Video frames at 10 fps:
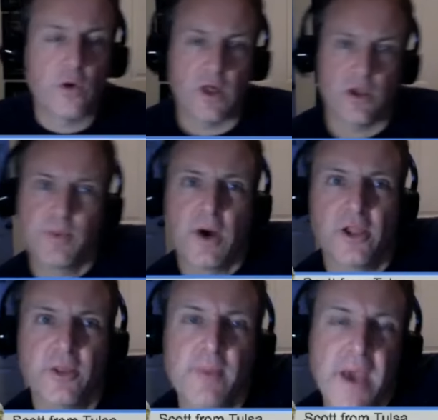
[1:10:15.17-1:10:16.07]
dollar
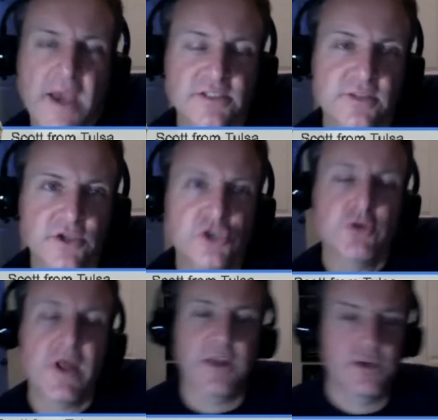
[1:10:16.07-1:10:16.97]
poly bags that they
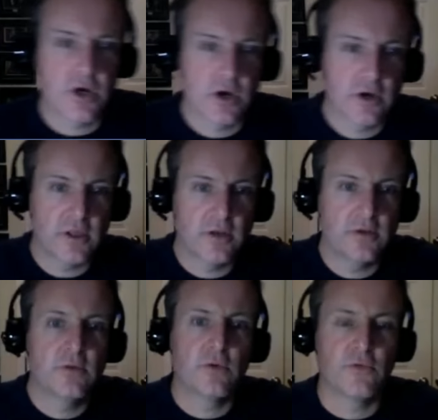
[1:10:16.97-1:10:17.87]
shoot at at Target
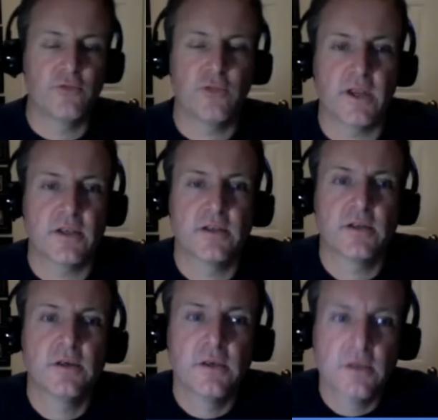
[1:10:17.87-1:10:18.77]
reflect
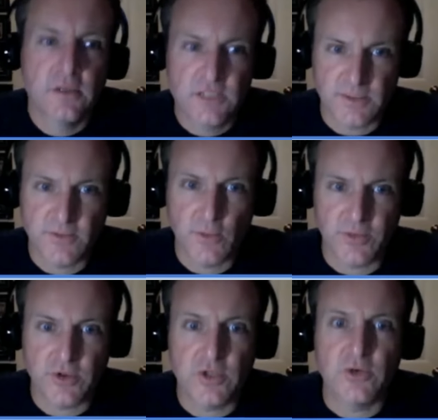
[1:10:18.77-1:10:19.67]
some of what
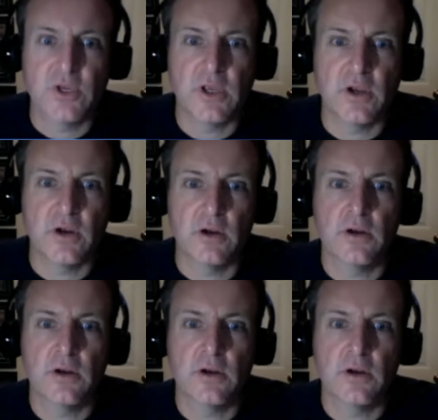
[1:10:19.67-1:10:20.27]
they're doing here.